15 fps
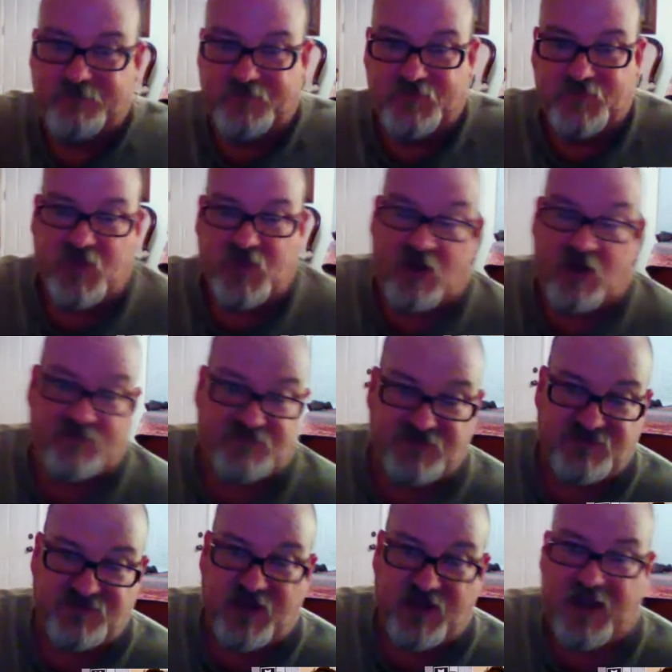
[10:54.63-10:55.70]
off to the
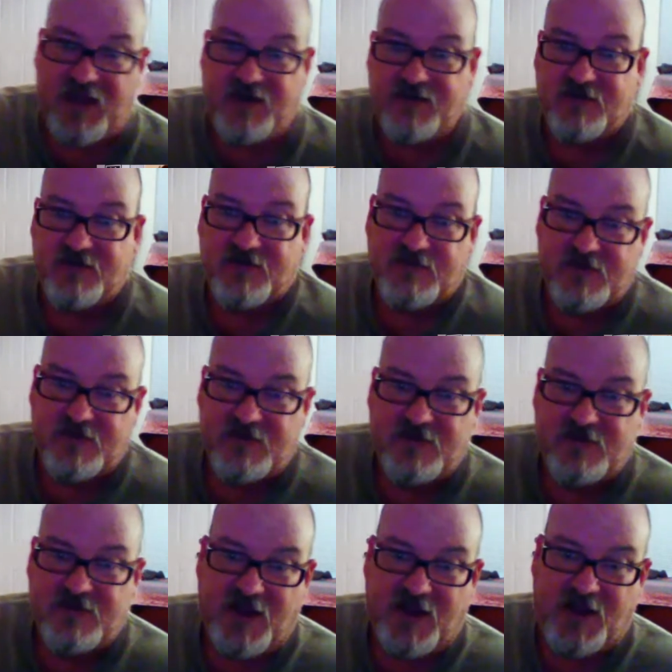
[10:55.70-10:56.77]
side.
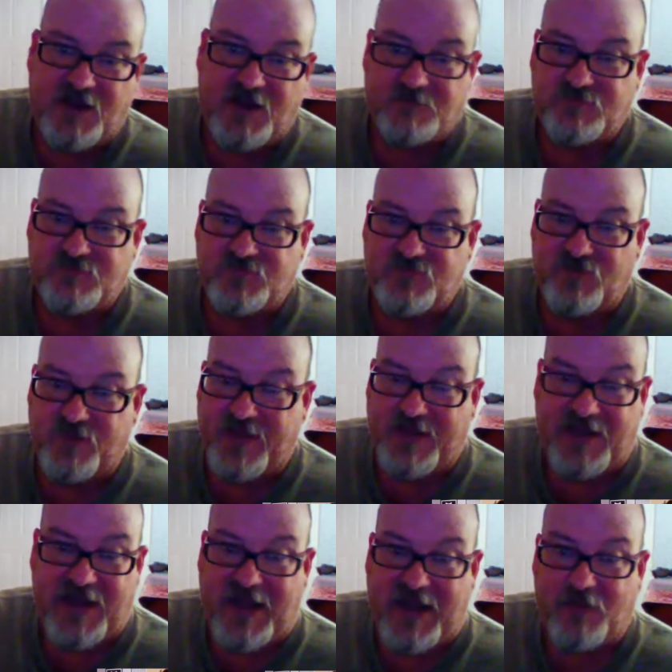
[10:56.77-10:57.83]
Um, so that
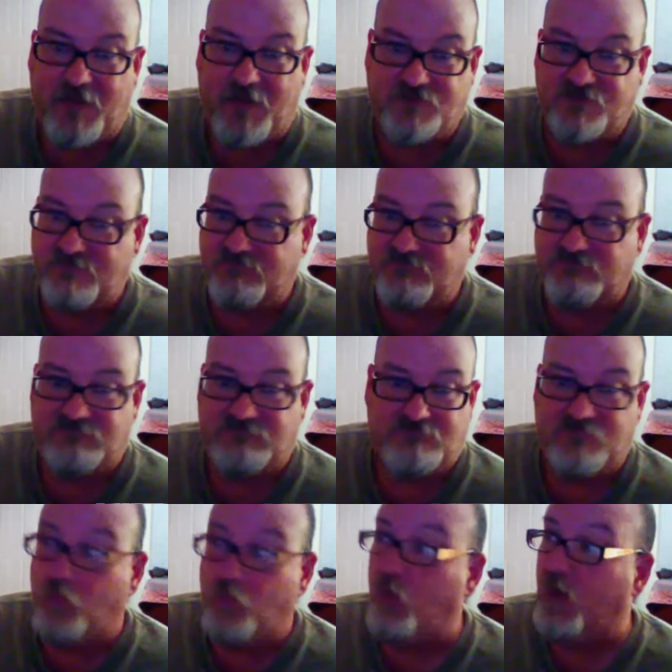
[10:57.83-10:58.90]
allows
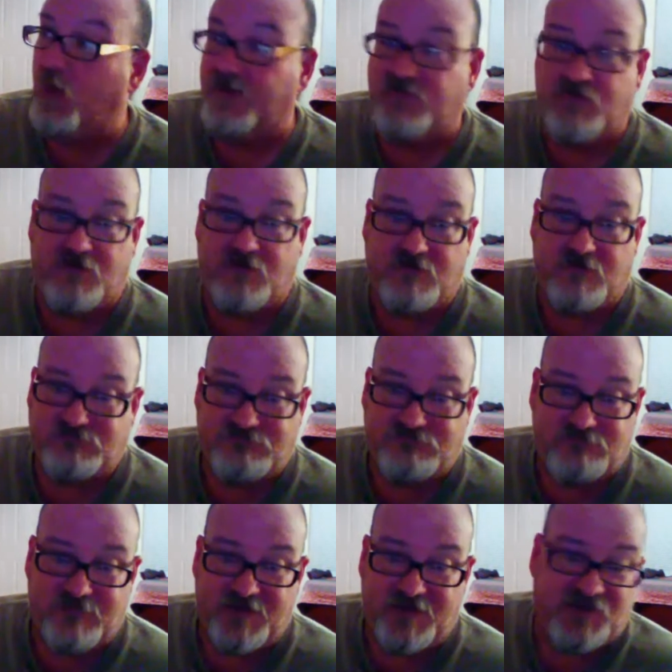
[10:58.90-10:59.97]
whatever
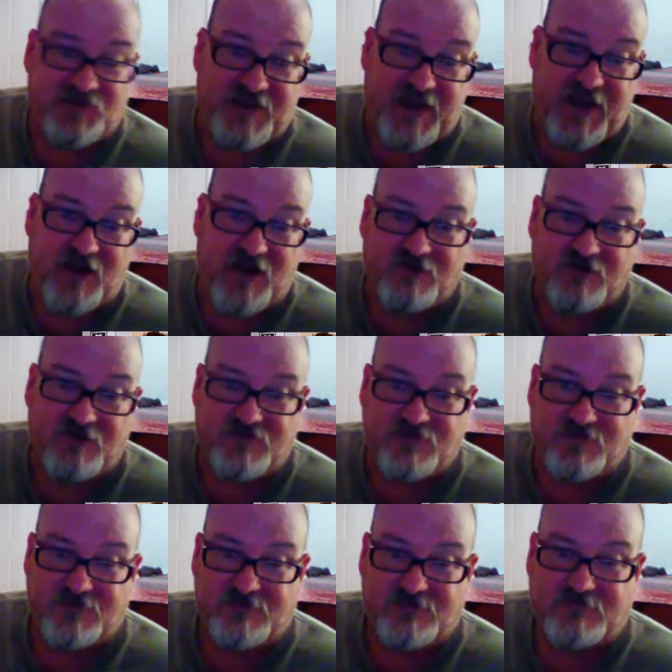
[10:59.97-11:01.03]
is in the air
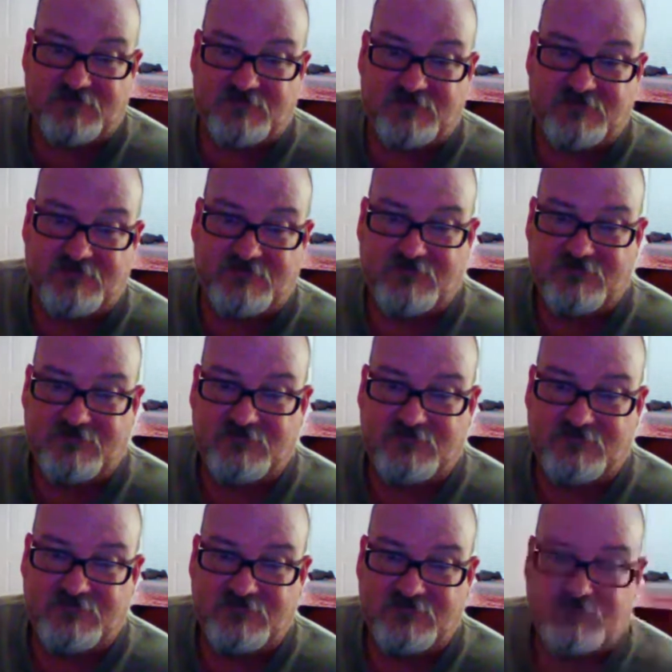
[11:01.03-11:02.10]
to
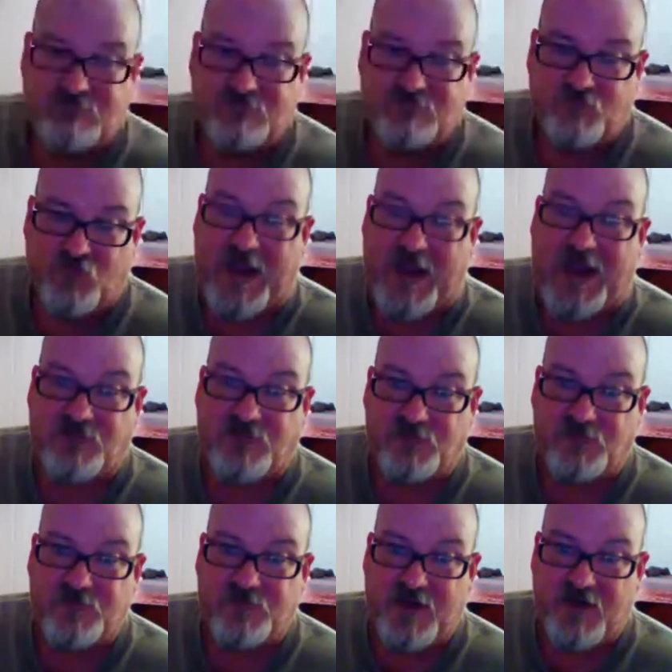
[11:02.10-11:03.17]
react with
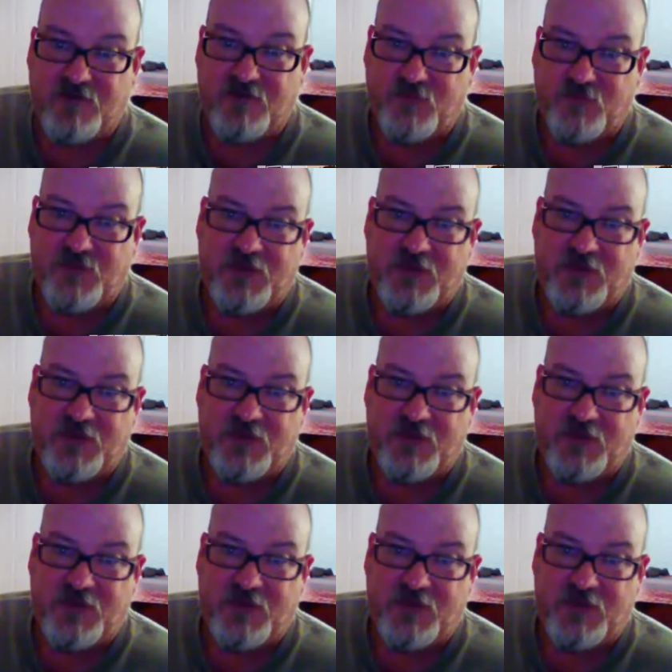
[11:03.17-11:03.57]
the beer. We